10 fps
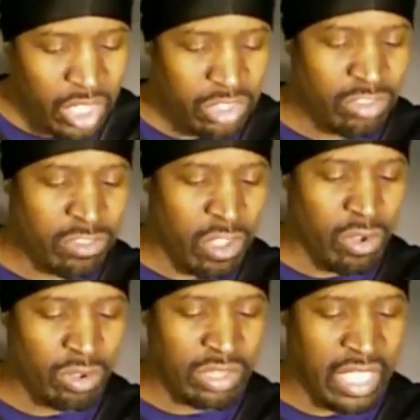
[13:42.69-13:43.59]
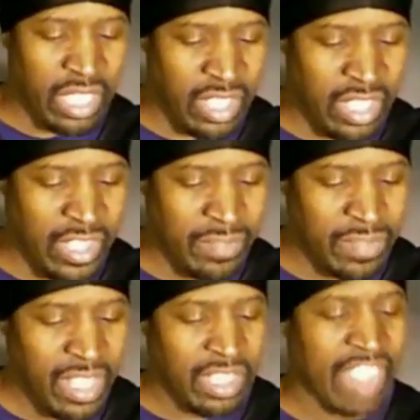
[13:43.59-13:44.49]
You stole the
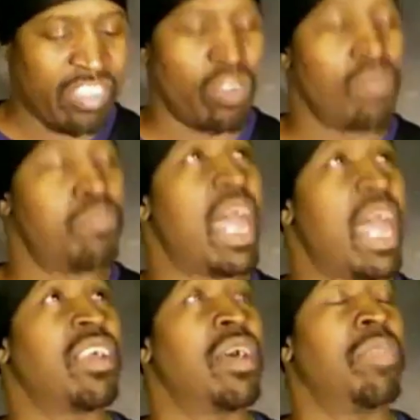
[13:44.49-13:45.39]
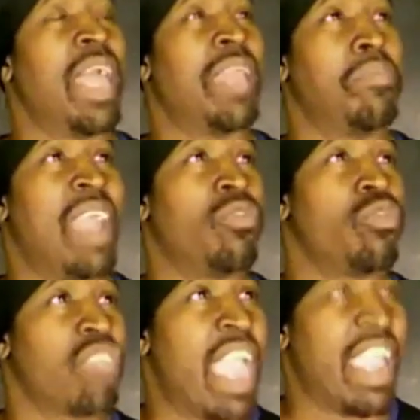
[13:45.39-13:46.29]
Light Your Block Up like
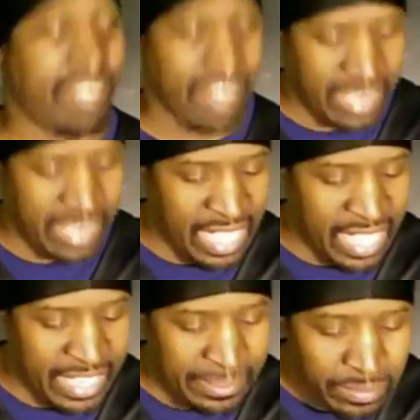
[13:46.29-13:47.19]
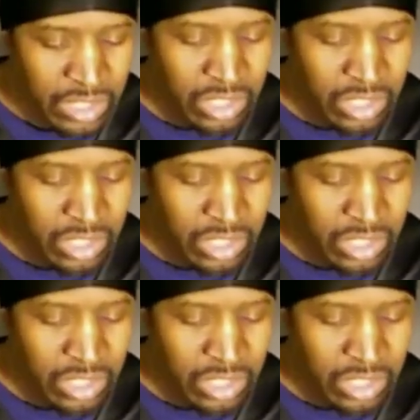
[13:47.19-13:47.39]
Michael Jackson line.